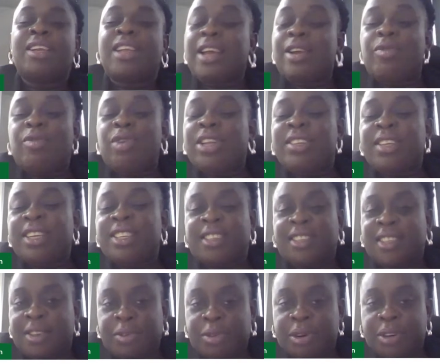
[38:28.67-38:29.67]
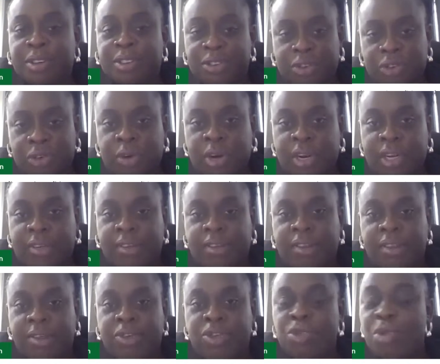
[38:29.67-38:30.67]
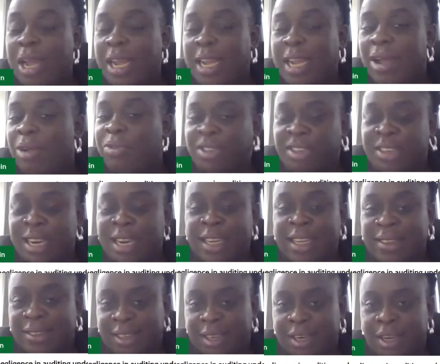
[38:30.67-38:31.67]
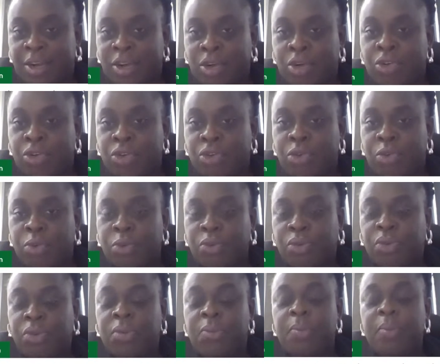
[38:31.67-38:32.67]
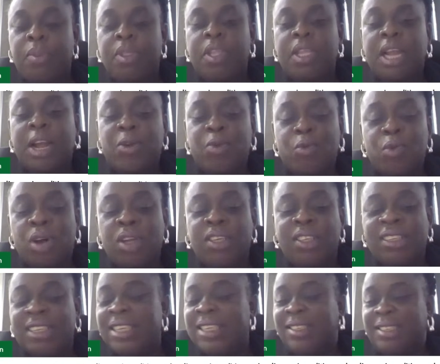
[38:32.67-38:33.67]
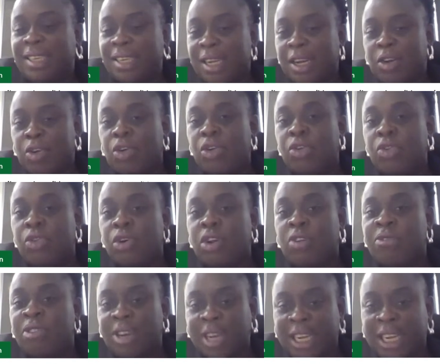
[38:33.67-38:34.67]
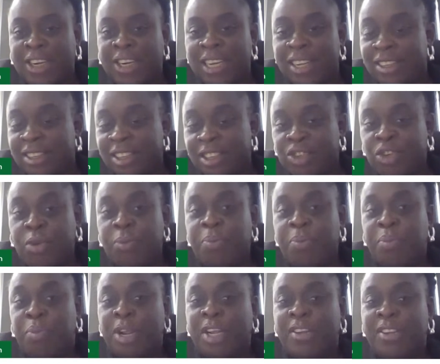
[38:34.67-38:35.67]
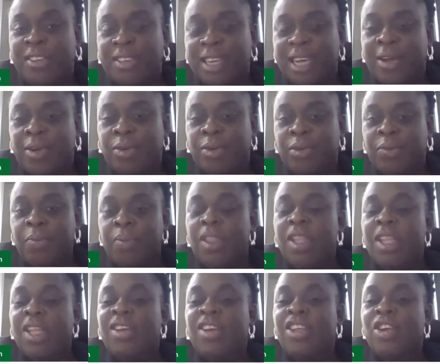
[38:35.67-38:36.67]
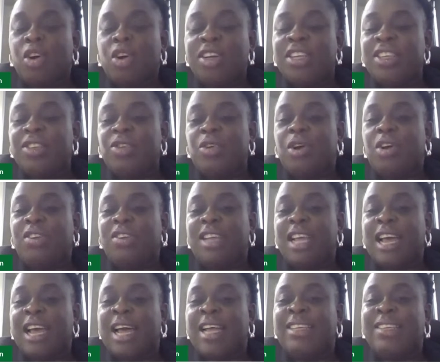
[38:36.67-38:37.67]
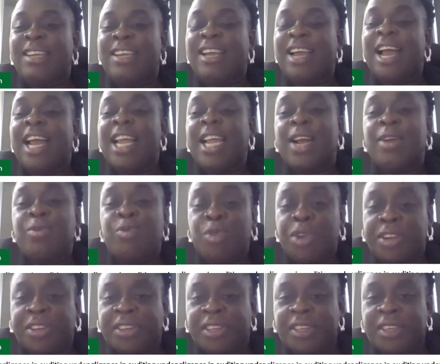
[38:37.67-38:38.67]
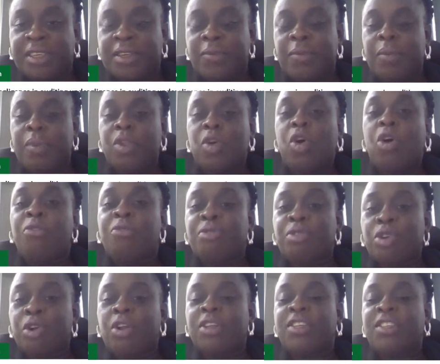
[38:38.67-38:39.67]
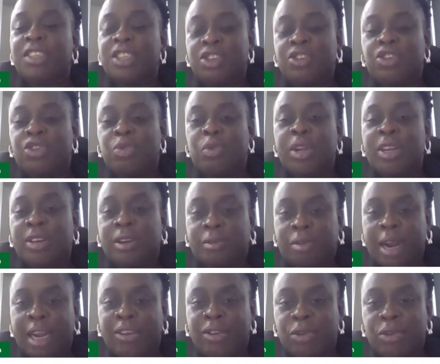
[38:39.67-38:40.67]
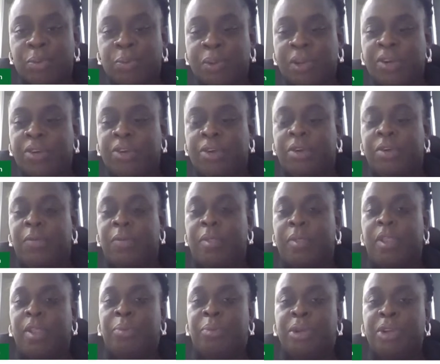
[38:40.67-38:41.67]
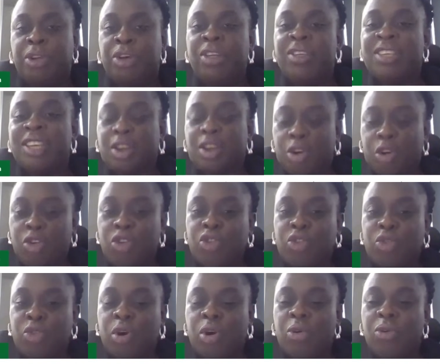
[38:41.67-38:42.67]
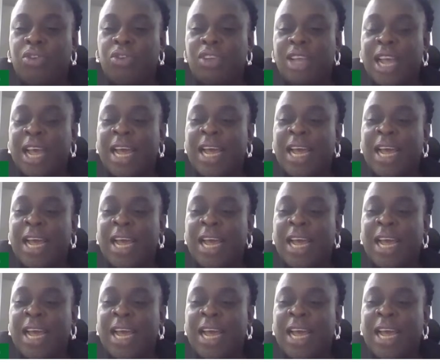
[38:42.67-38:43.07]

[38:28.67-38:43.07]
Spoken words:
There is a serious threat to accounting and internal controls. And once the internal control of an organization breaks down, the auditors are at a higher risk of not issuing the right opinion, because the controls